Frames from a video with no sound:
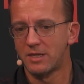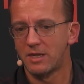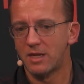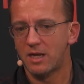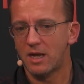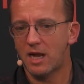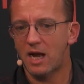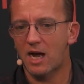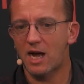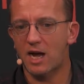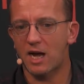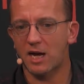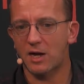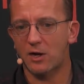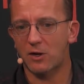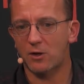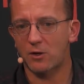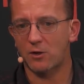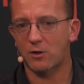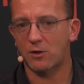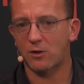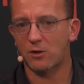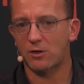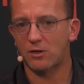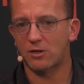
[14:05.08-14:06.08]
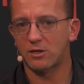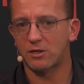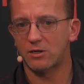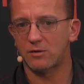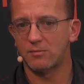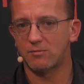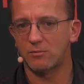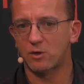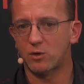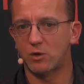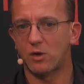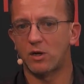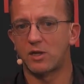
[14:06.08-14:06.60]
hire
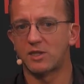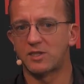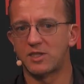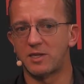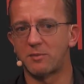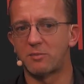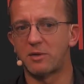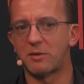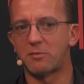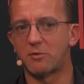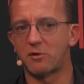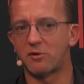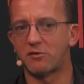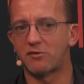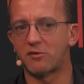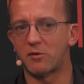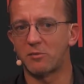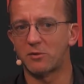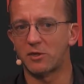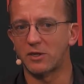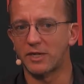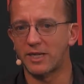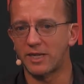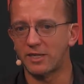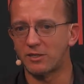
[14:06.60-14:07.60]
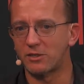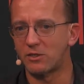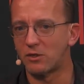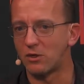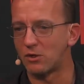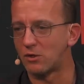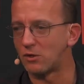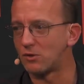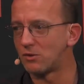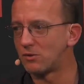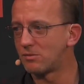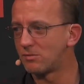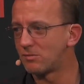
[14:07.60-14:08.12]
quality people from the
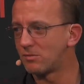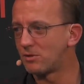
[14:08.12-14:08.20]
get-go.